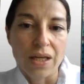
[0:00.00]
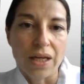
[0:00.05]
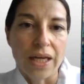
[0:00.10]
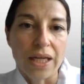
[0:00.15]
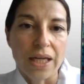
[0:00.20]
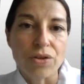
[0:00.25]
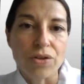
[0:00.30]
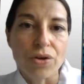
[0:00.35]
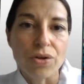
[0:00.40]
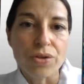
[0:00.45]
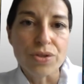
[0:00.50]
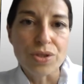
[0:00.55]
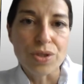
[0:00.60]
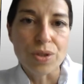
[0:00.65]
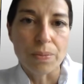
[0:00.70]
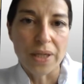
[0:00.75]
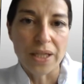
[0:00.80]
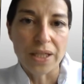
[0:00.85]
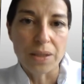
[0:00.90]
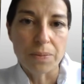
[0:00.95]
And also,
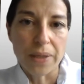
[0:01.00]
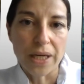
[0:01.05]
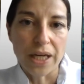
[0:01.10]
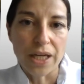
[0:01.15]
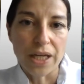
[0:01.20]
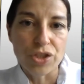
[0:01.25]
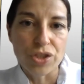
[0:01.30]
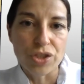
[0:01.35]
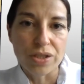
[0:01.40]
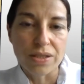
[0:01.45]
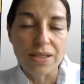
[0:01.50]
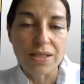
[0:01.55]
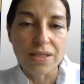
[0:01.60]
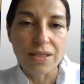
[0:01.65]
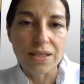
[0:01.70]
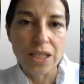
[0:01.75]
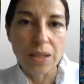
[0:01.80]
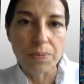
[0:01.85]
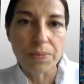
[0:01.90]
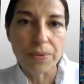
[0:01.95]
many patients
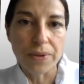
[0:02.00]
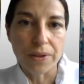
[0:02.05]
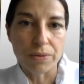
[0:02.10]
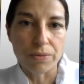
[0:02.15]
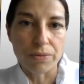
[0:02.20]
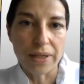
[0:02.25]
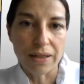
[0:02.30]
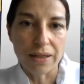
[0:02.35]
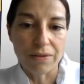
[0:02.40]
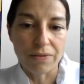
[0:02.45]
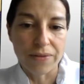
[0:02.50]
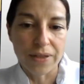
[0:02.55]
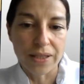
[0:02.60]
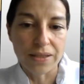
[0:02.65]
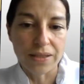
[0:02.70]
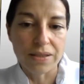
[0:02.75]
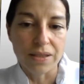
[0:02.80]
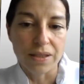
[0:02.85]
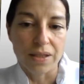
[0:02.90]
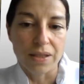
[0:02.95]
keep a
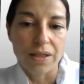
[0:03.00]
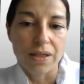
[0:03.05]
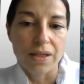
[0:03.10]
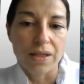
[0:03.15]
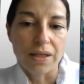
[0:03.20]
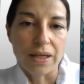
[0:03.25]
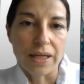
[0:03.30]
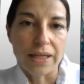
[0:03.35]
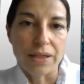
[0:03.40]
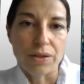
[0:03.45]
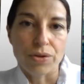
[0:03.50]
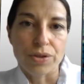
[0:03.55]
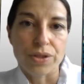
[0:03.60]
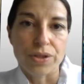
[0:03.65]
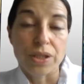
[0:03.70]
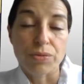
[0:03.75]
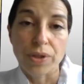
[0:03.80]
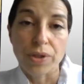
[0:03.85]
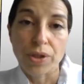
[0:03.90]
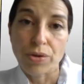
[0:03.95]
relevant
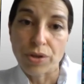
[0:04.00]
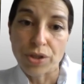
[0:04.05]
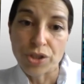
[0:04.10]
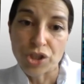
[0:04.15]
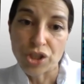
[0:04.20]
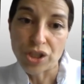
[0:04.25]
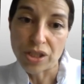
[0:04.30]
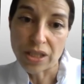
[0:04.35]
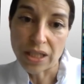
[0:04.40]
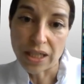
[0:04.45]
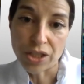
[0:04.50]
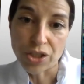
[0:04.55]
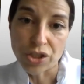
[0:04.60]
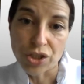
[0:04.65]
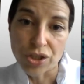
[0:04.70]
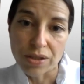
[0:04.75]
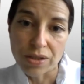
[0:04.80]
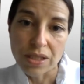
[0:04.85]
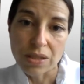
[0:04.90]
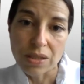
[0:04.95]
aortic
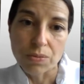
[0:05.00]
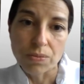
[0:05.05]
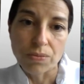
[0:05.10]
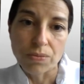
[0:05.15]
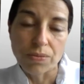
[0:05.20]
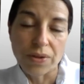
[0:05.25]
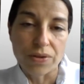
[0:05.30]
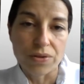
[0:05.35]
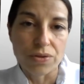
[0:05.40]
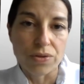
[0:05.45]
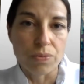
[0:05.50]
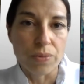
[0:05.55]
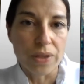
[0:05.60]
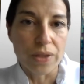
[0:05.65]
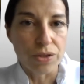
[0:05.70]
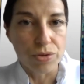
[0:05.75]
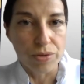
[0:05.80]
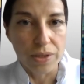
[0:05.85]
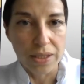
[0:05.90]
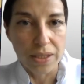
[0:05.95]
regurgitations when
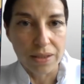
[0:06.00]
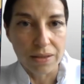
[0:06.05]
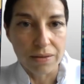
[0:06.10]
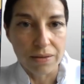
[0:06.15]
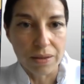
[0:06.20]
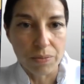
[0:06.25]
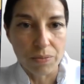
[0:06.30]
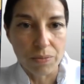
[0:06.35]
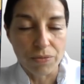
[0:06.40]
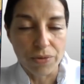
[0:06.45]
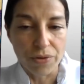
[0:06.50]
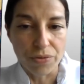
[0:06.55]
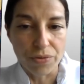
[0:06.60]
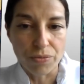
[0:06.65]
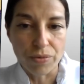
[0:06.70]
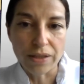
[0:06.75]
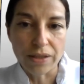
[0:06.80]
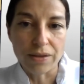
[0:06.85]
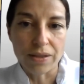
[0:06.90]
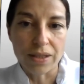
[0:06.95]
treating them with
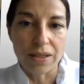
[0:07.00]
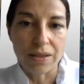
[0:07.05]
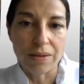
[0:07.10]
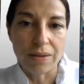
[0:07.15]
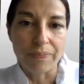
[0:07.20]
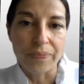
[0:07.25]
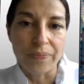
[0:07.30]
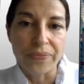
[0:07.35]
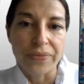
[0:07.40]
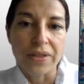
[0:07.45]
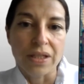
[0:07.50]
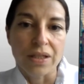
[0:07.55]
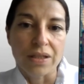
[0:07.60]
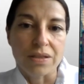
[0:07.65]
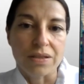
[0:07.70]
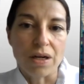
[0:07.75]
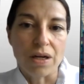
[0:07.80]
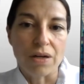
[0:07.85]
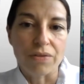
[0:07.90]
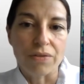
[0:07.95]
regular
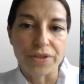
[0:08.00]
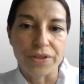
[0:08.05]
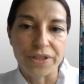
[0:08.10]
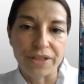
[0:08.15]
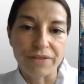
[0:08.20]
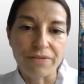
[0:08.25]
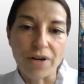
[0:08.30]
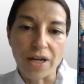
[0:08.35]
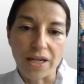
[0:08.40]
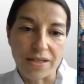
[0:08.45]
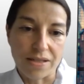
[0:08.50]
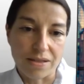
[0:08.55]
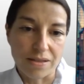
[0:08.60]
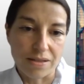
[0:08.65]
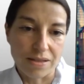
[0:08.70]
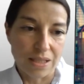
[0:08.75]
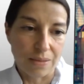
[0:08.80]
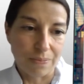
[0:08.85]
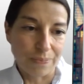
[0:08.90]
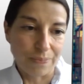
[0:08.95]
TAVR
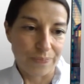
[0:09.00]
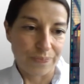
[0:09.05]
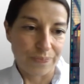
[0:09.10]
devices.